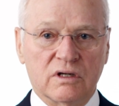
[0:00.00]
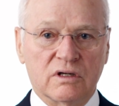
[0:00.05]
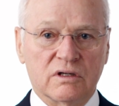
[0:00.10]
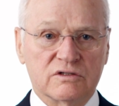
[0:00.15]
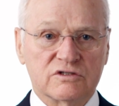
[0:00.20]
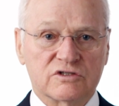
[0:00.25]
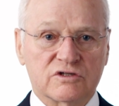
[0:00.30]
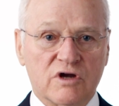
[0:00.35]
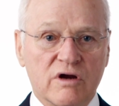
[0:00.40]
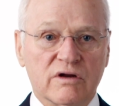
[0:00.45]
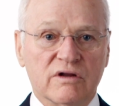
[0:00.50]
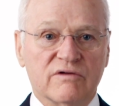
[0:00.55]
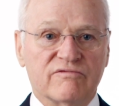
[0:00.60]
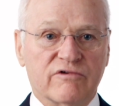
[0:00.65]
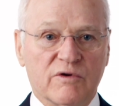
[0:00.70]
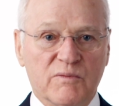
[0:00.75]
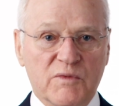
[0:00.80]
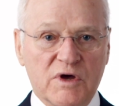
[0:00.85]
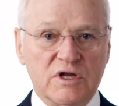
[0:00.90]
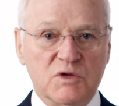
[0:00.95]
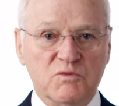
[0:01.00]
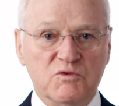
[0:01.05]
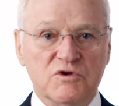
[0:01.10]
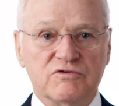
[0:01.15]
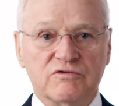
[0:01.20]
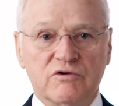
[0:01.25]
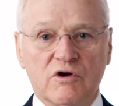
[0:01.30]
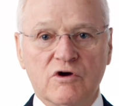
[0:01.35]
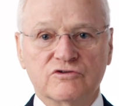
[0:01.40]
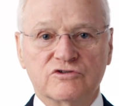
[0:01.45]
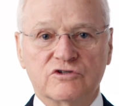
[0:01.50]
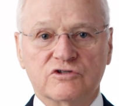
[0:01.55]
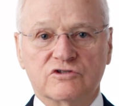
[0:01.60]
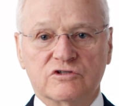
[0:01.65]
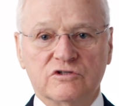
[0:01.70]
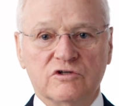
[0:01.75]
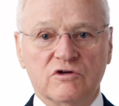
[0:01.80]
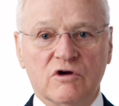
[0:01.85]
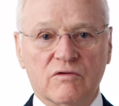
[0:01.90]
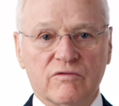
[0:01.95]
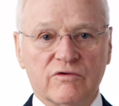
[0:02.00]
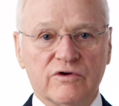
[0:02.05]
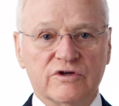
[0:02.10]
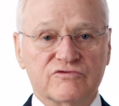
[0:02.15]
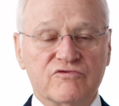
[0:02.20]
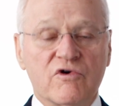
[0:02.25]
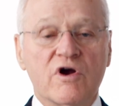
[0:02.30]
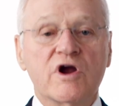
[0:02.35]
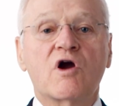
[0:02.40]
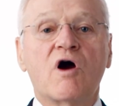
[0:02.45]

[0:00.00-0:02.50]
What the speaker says: started from endometriosis in the ovary is very